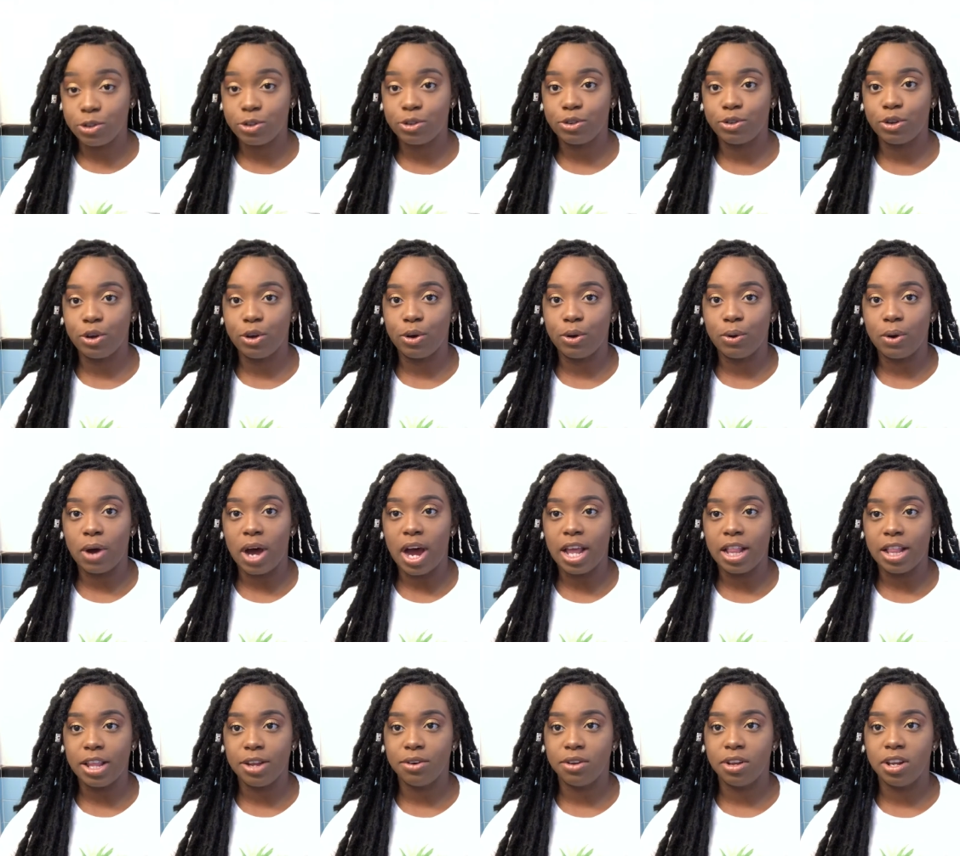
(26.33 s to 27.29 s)
so I
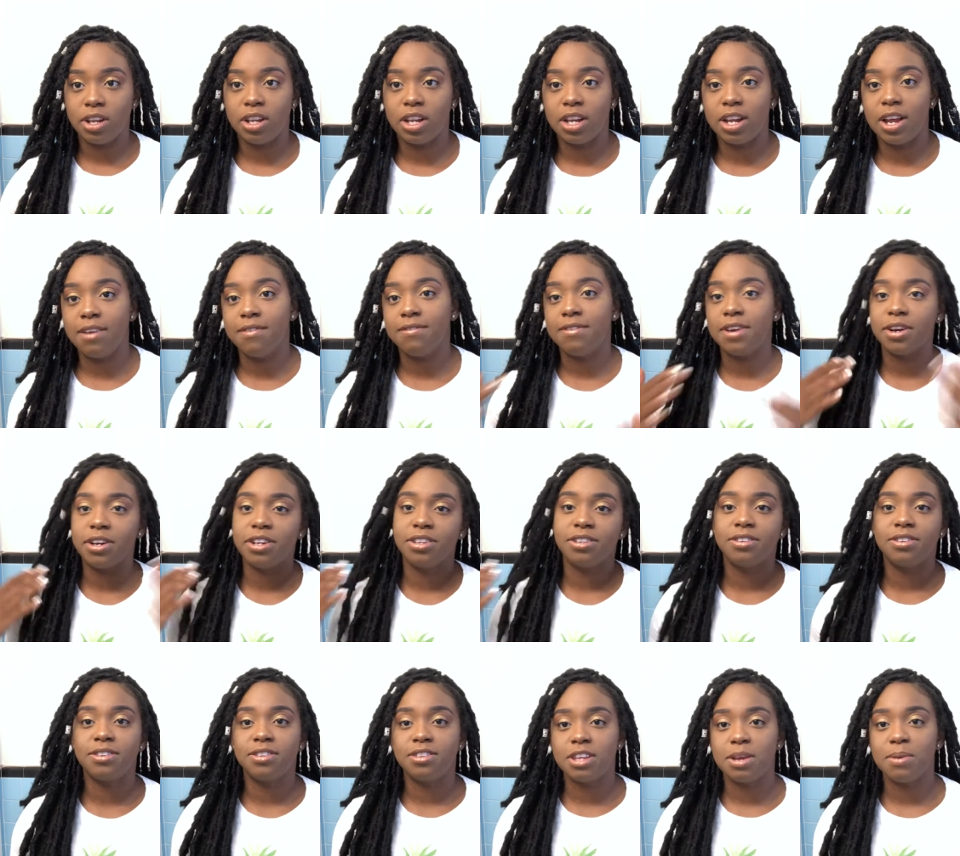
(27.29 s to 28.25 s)
literally did a very
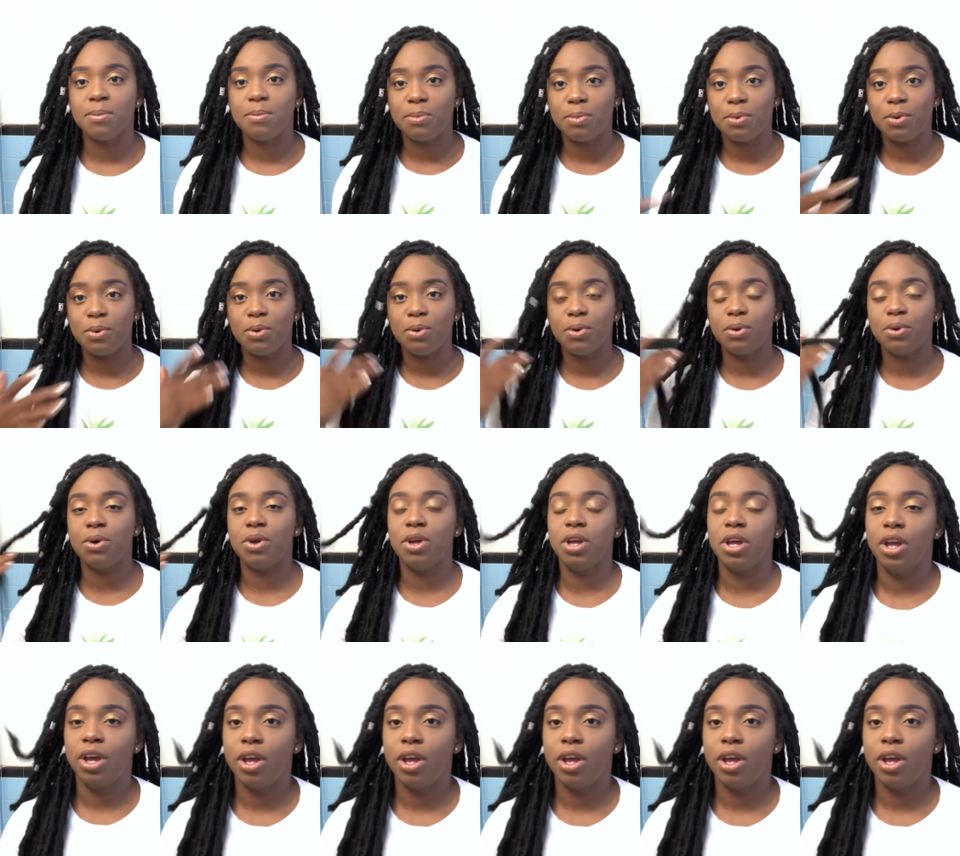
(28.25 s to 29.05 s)
simple